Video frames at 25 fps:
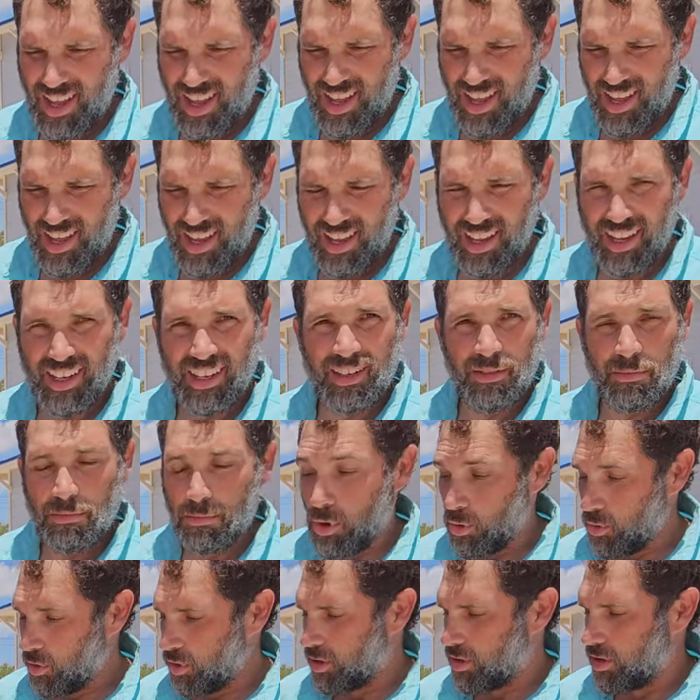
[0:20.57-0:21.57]
And
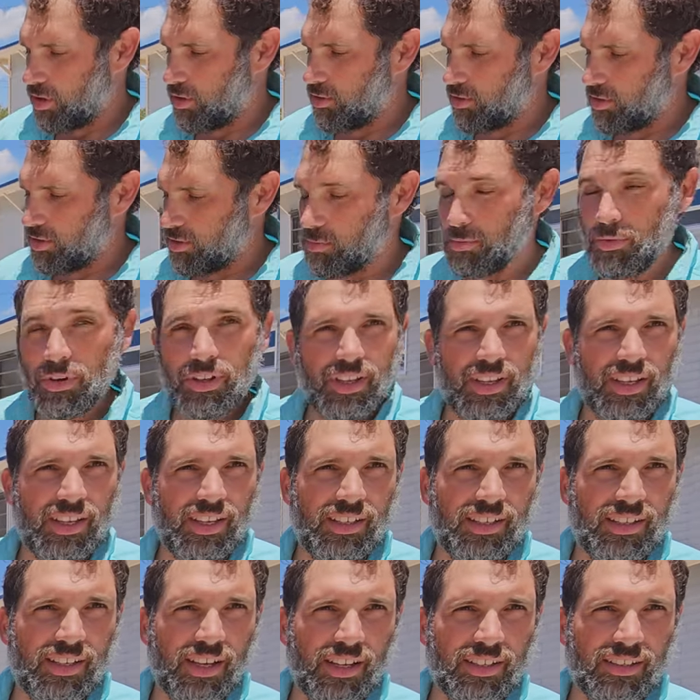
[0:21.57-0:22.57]
Motorkote is one that
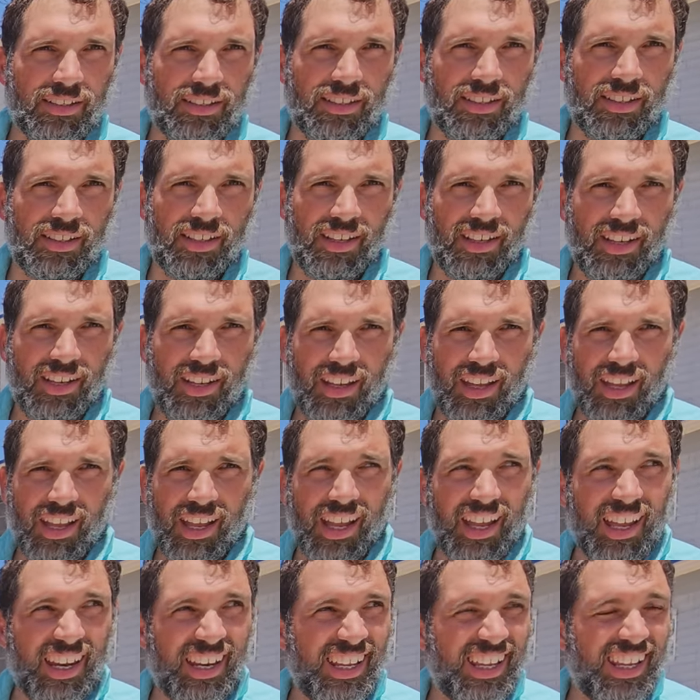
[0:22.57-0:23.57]
he tested,
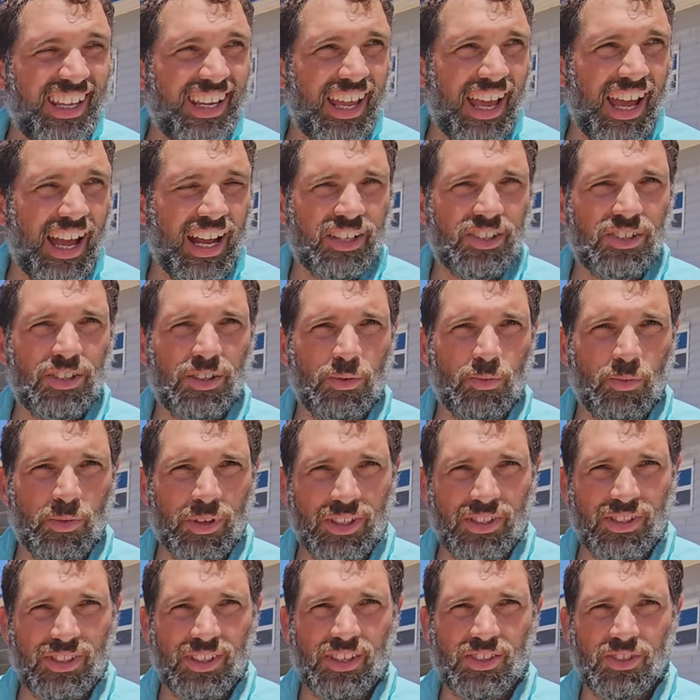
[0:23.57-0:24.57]
and it actually
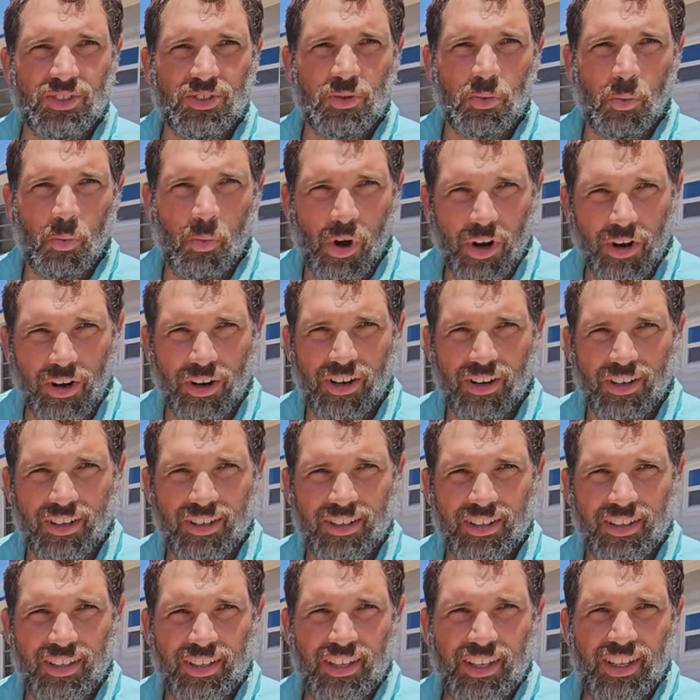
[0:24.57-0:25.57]
resists water.
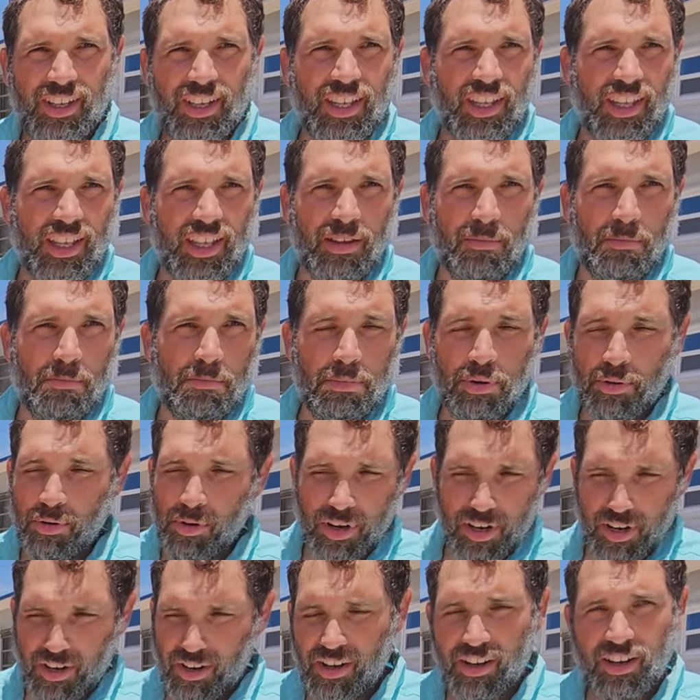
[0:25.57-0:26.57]
He
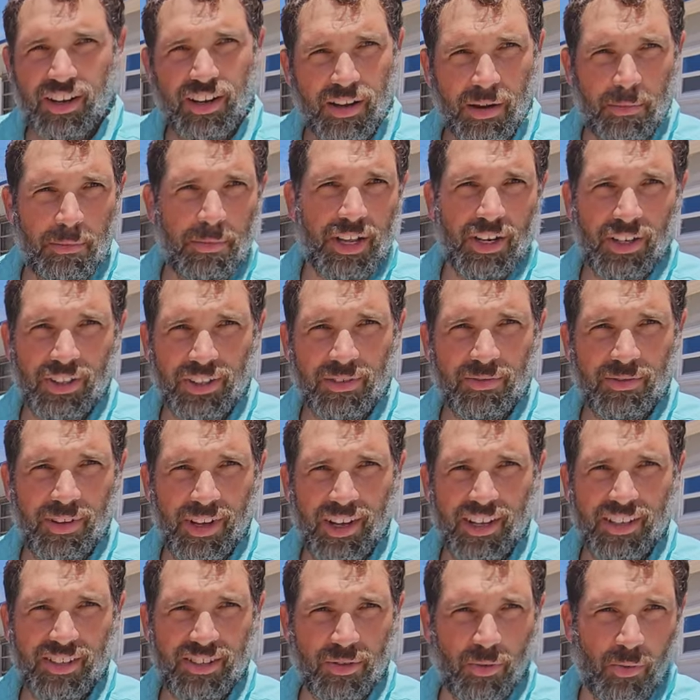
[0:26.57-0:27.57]
put it on a metal
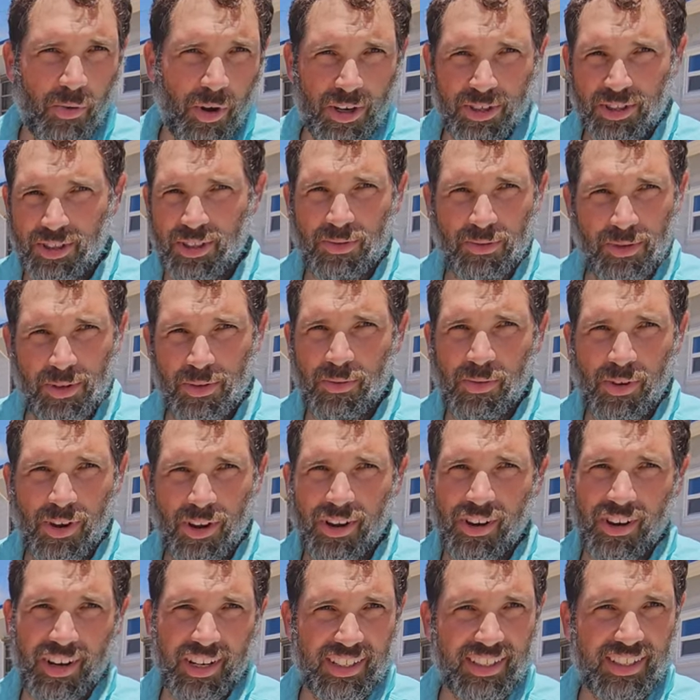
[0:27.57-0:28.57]
device, washed it with
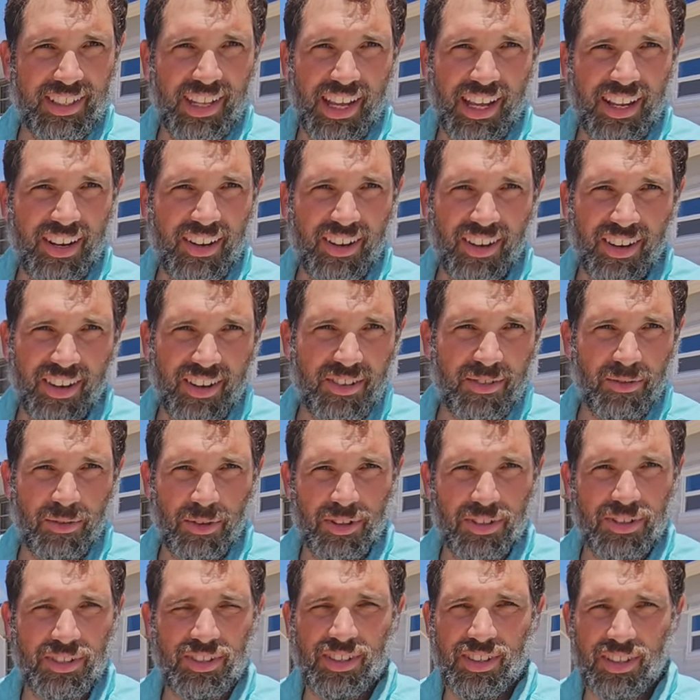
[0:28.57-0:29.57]
water, it stayed on,
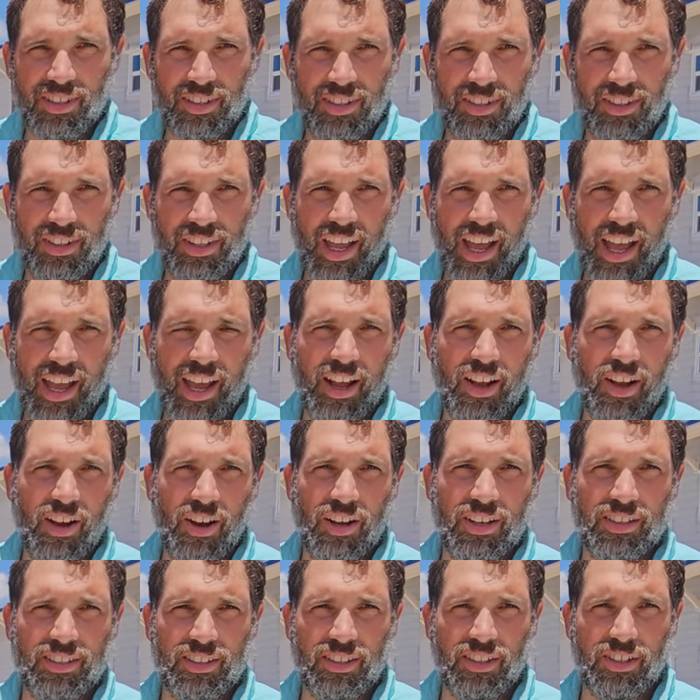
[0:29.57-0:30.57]
was still
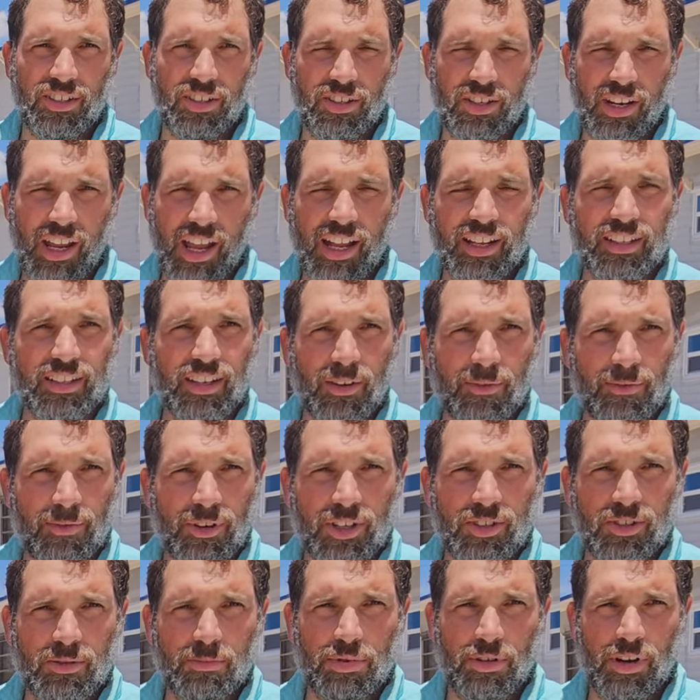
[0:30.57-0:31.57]
caused good
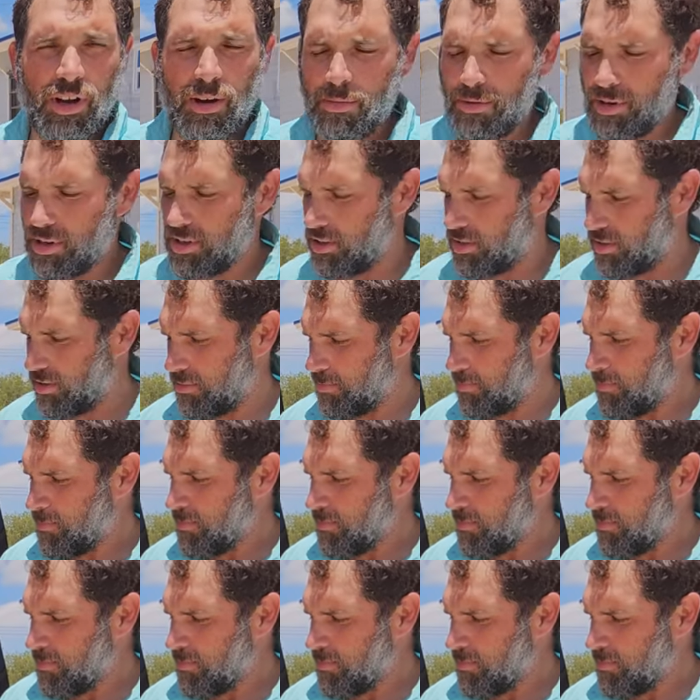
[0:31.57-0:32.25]
anti-friction properties.